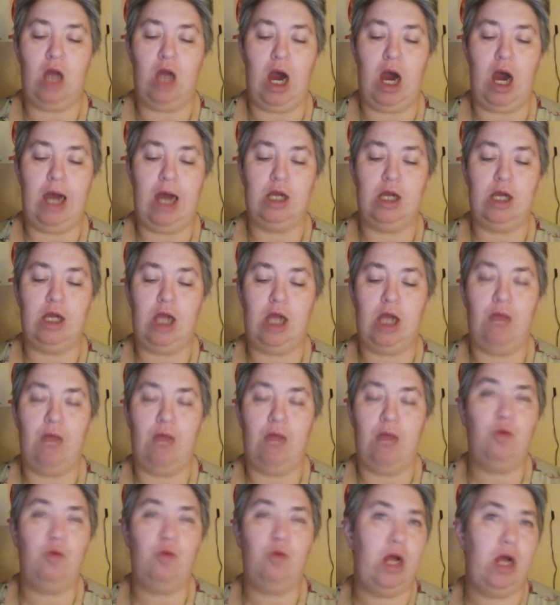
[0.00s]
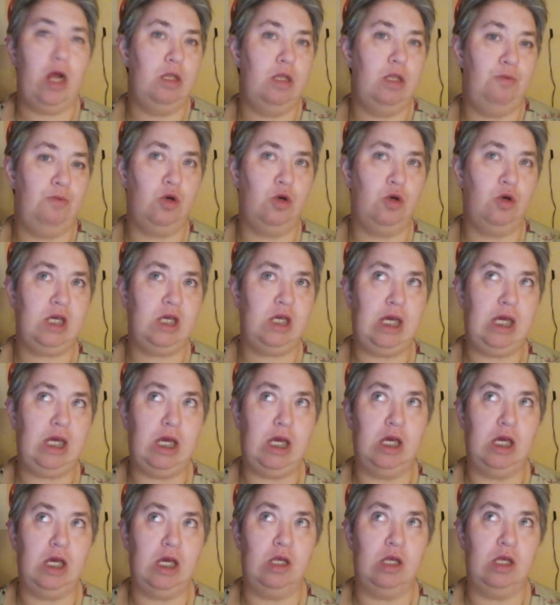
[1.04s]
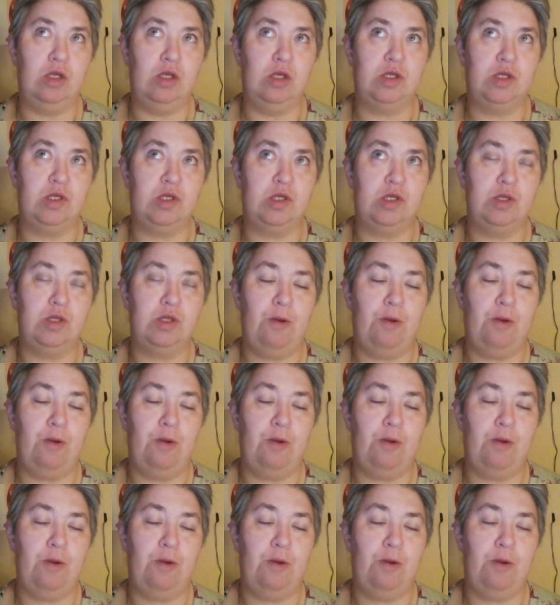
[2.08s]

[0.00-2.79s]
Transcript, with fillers: I am writing the book is